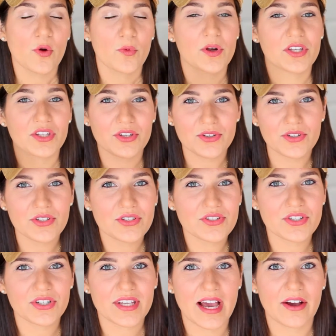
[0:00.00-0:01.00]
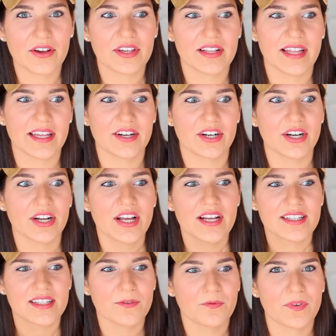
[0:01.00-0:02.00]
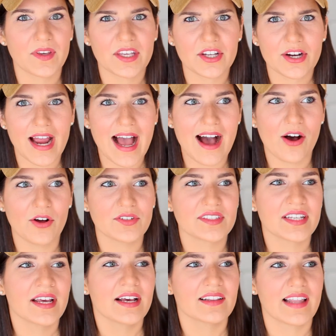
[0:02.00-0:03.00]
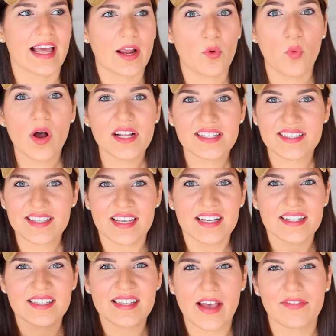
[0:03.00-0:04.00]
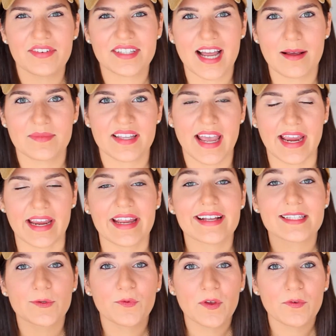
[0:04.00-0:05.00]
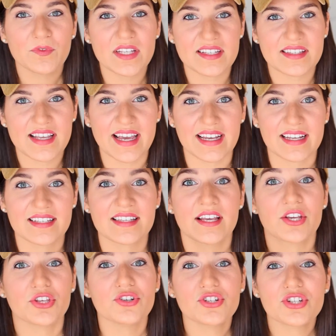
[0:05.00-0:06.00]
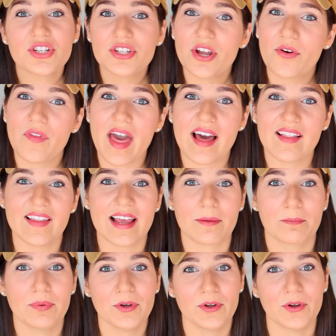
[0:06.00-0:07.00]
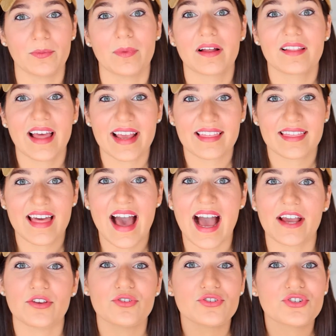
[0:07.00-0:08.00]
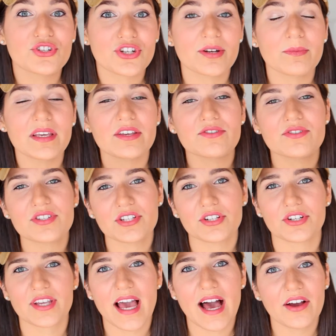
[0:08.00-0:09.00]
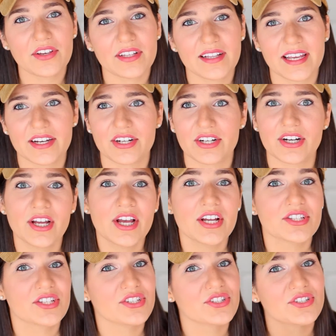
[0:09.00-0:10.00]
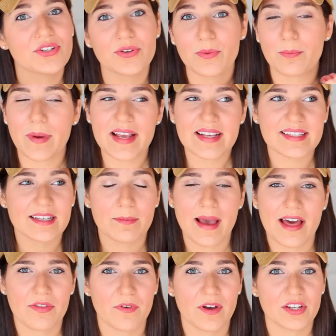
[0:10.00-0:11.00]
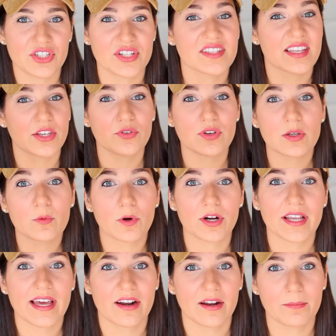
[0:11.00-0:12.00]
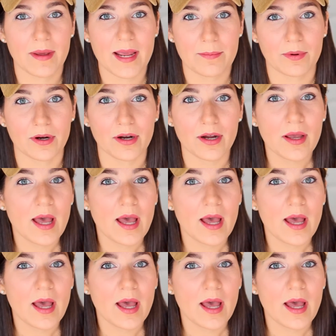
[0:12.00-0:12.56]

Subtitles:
When you use your calculator to figure out, like, what's 7 times 8? It's 56. You should know that like boom, like that. You shouldn't be using your calculator to do basic math functions that you can work out on paper.